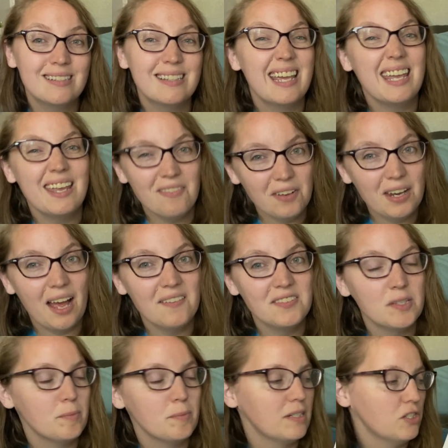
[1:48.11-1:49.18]
They even have
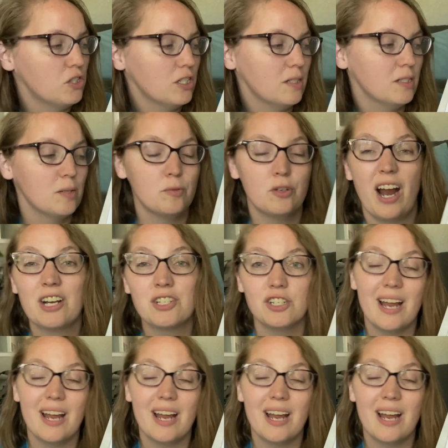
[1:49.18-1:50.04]
some addition and subtraction,